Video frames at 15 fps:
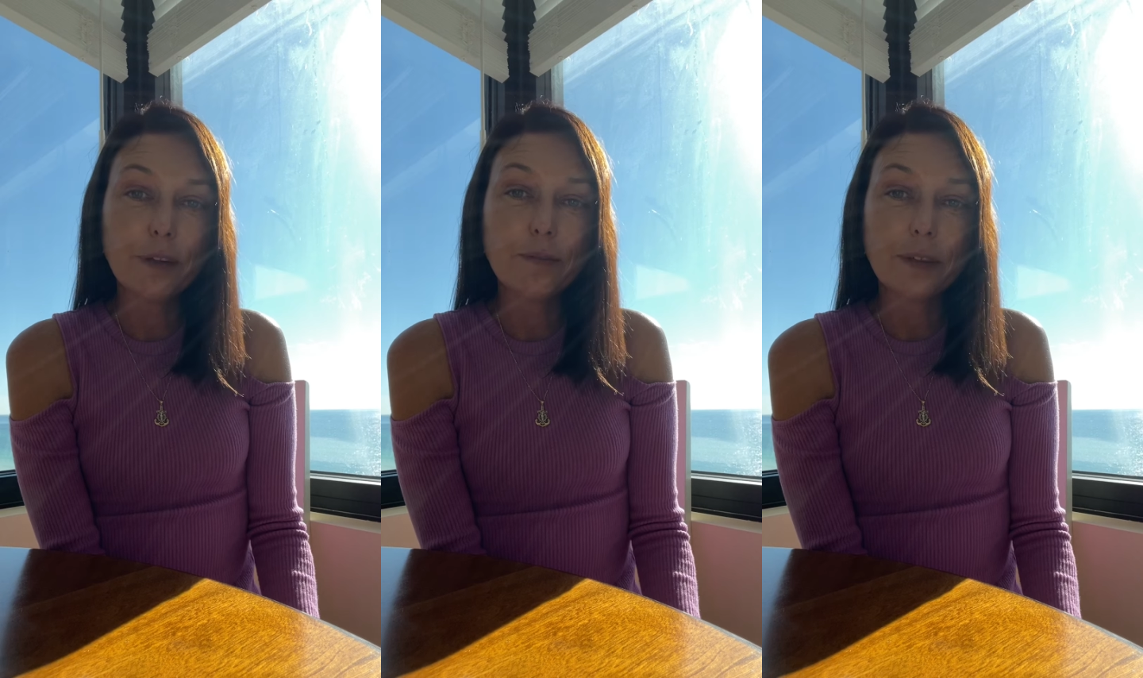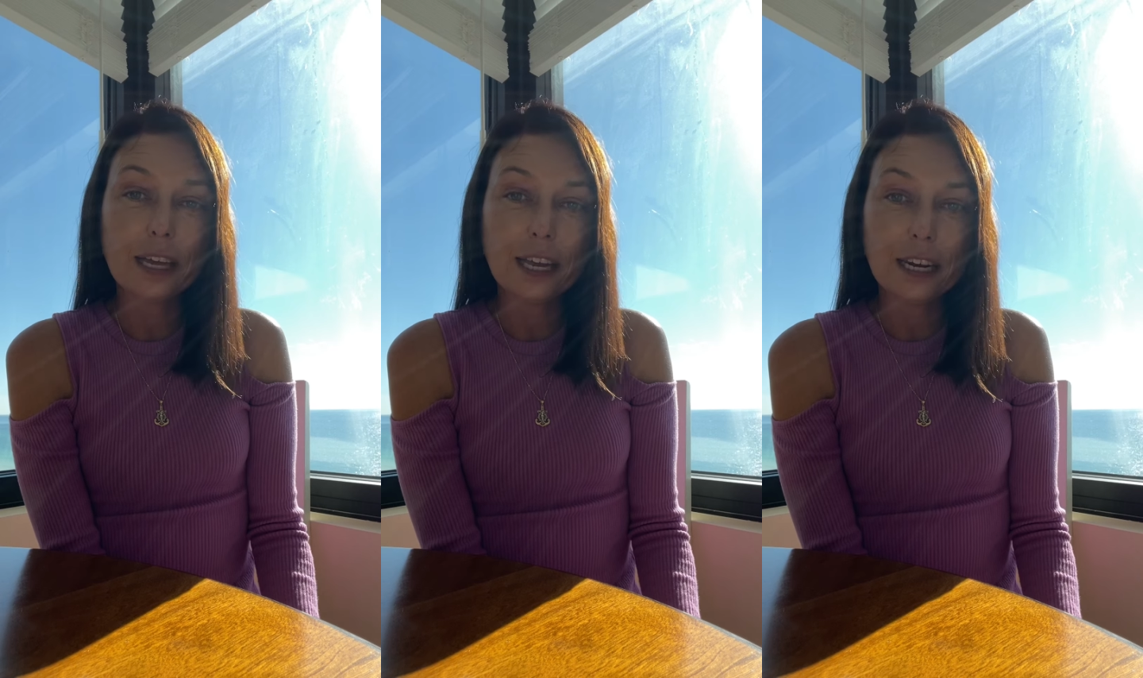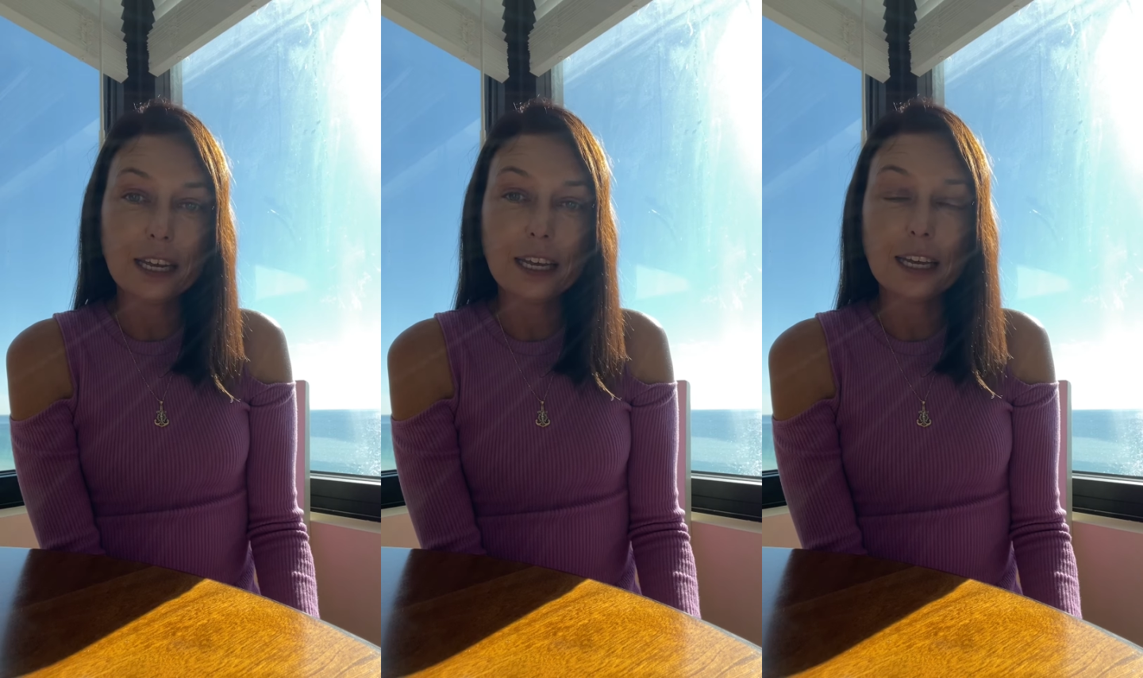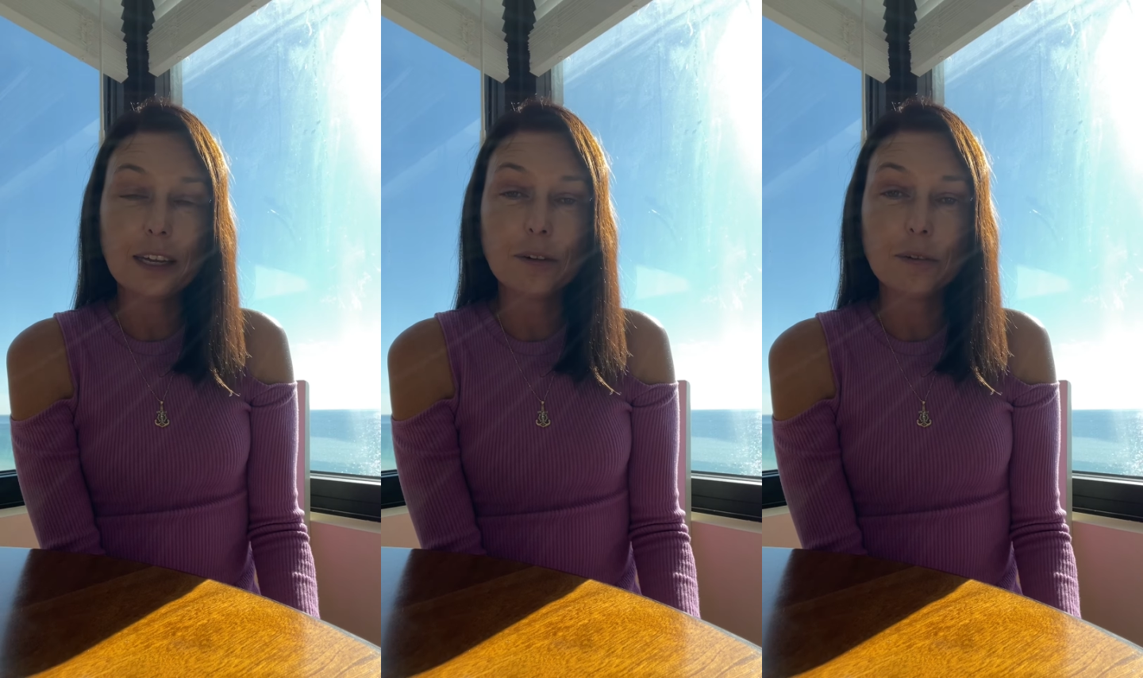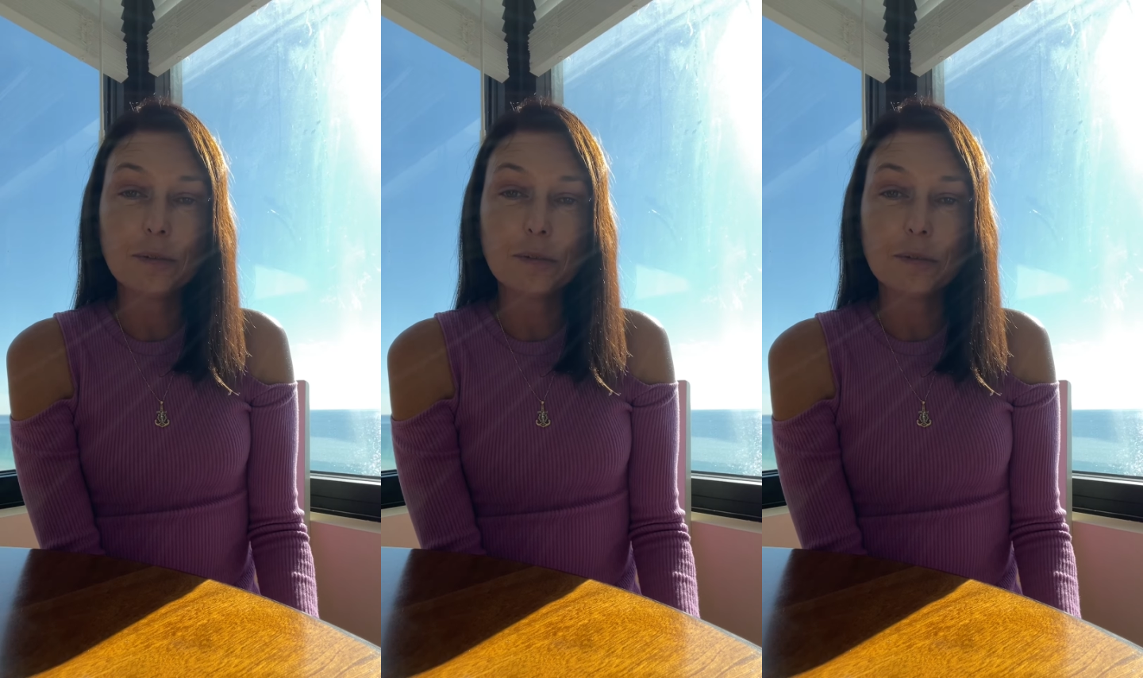of
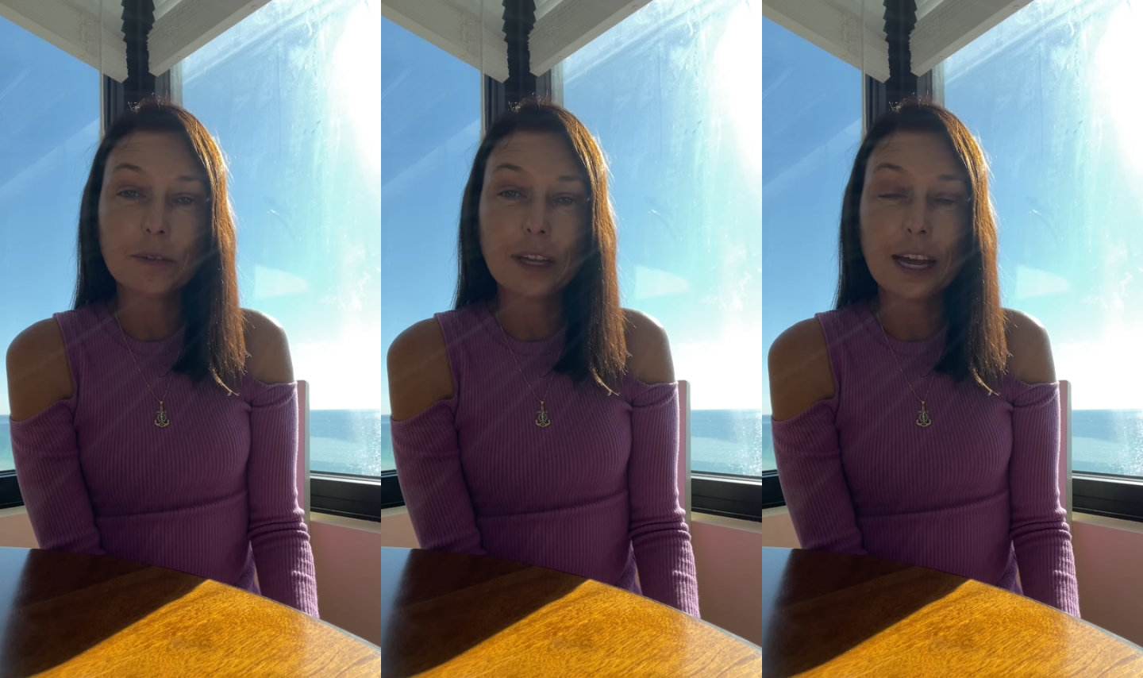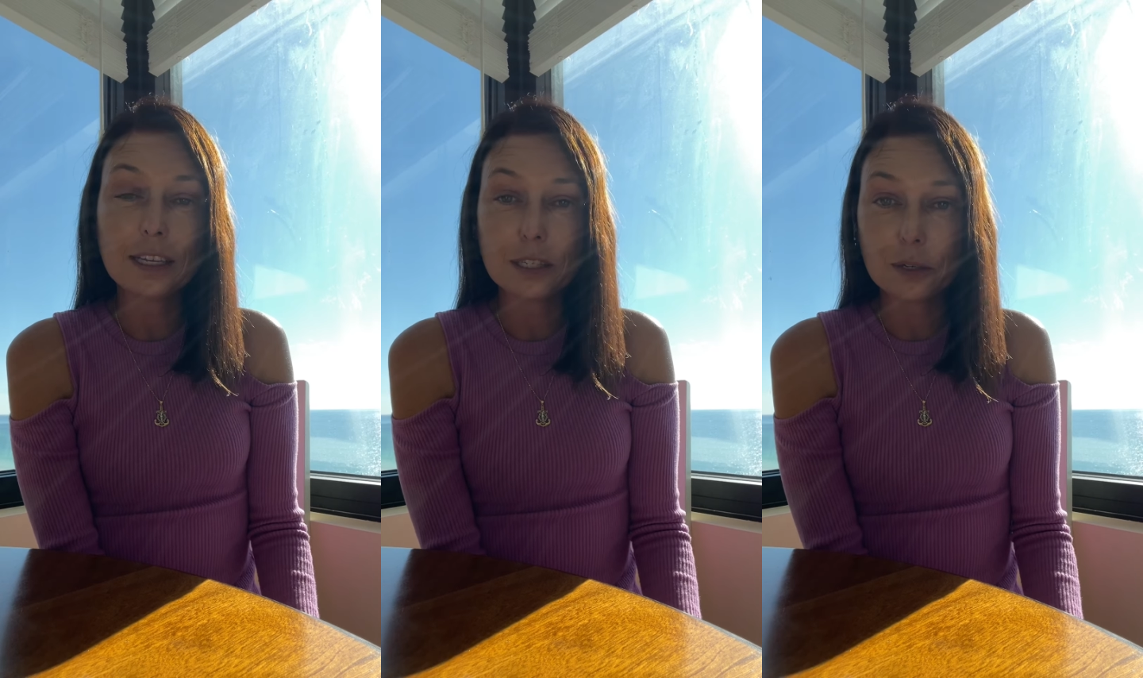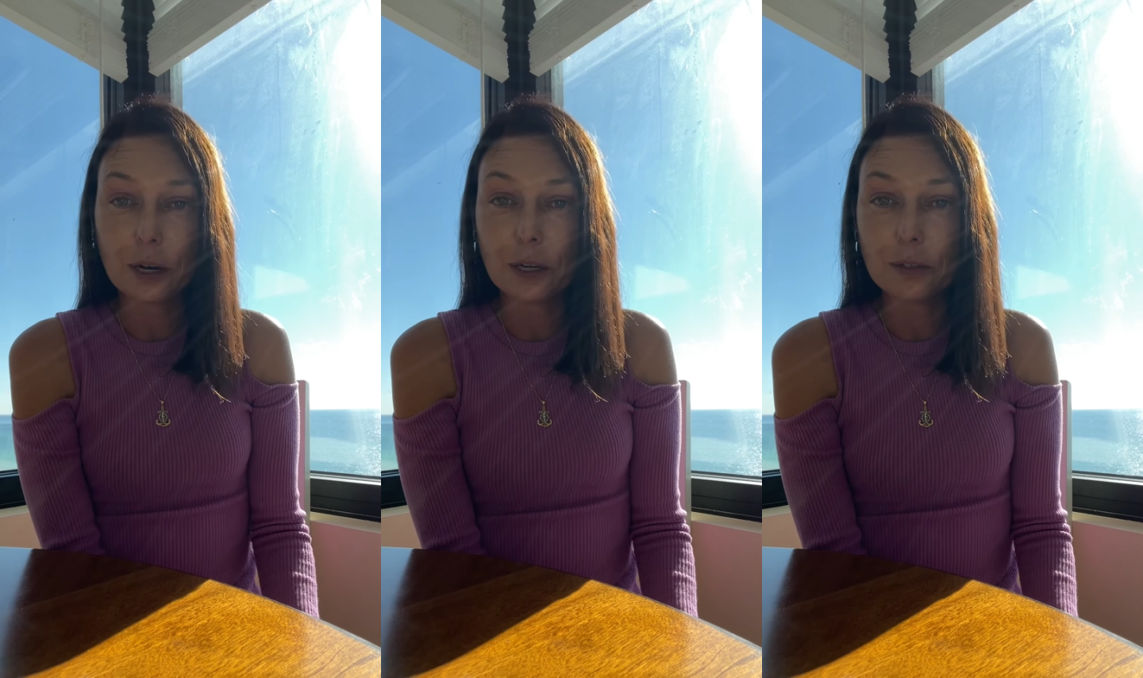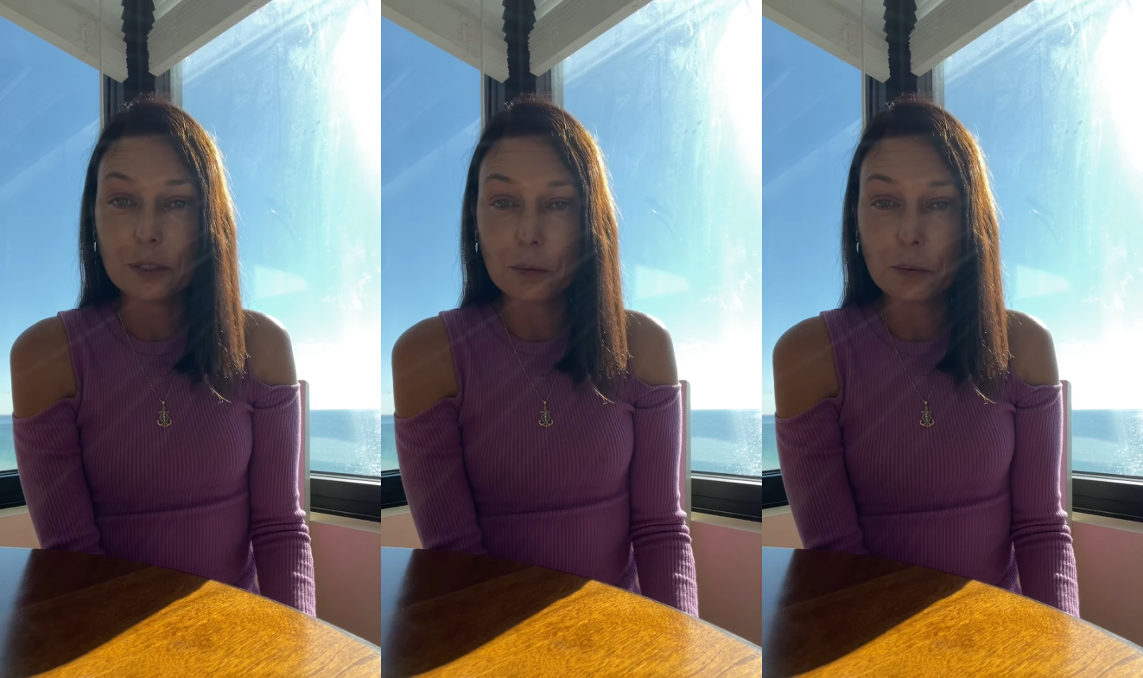any escrow